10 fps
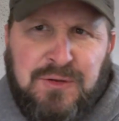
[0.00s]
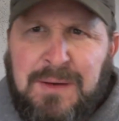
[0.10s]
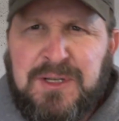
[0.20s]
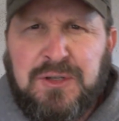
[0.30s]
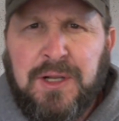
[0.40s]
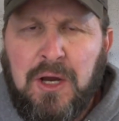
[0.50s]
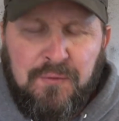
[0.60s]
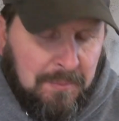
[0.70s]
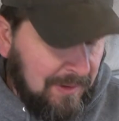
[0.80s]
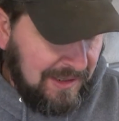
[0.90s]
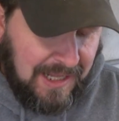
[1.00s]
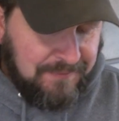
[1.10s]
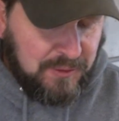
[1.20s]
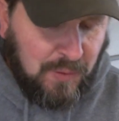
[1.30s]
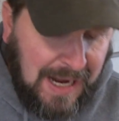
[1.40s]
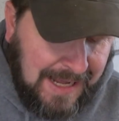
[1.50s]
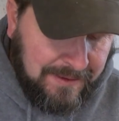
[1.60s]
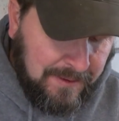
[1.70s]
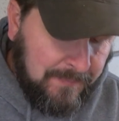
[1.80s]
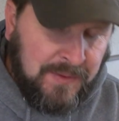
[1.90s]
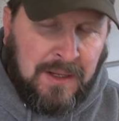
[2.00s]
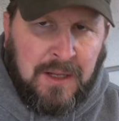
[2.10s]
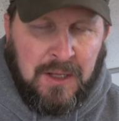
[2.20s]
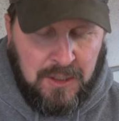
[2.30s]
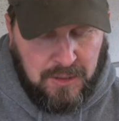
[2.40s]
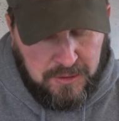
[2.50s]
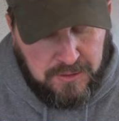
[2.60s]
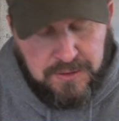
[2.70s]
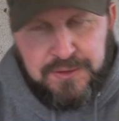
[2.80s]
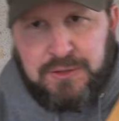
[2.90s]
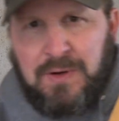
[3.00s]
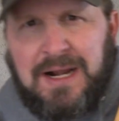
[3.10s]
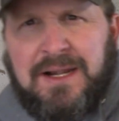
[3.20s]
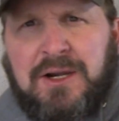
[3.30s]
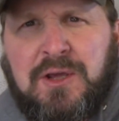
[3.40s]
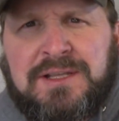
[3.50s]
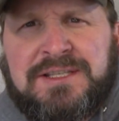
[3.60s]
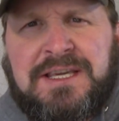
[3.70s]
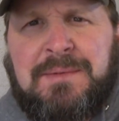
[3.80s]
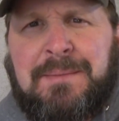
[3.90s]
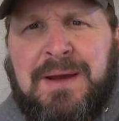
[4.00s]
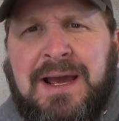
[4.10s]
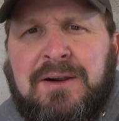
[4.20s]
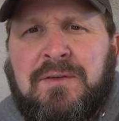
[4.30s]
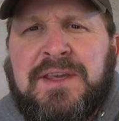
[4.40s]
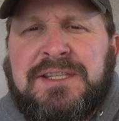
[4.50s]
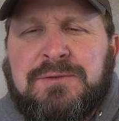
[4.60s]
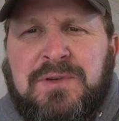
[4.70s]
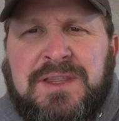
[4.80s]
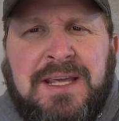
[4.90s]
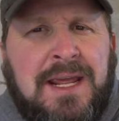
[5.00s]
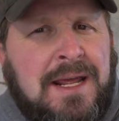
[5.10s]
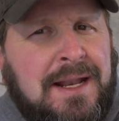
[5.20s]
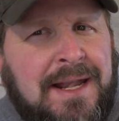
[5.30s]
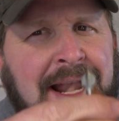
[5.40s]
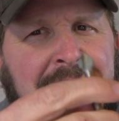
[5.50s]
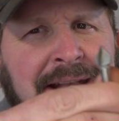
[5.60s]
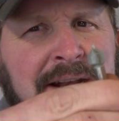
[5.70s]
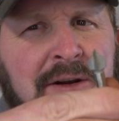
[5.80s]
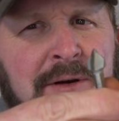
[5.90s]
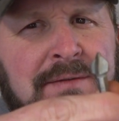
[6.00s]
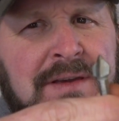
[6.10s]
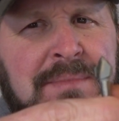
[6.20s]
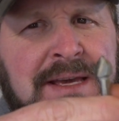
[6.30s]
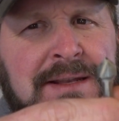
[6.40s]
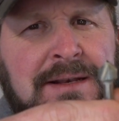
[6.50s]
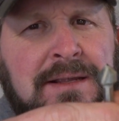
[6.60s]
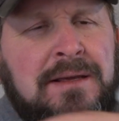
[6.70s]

I'm just going to go from left to right. So right here you can see my pattern. This is with the 90-degree V-bit.